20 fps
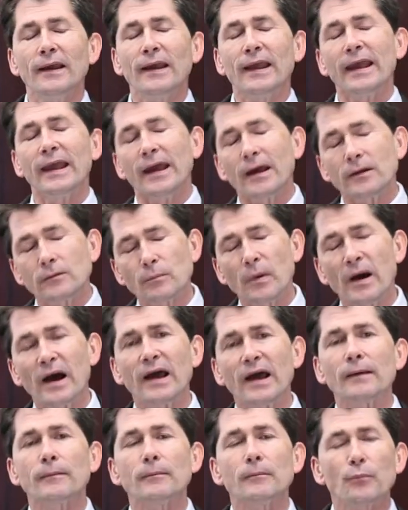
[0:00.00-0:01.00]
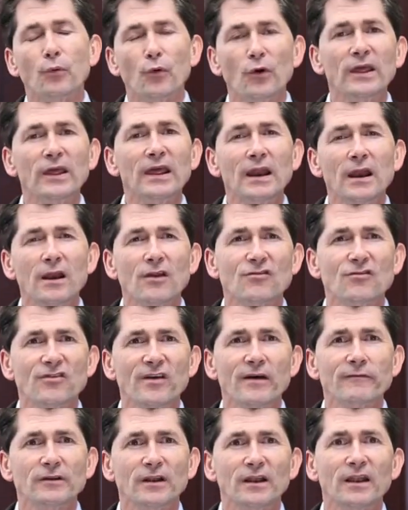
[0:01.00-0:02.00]
And by putting it in a
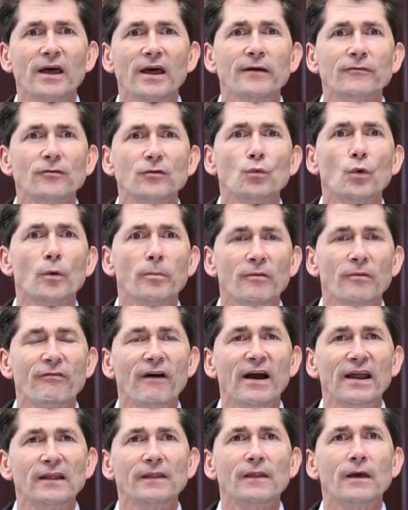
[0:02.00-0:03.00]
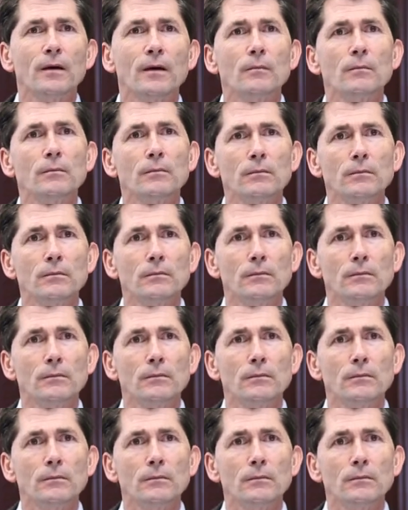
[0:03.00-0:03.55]
7-Eleven, we're providing them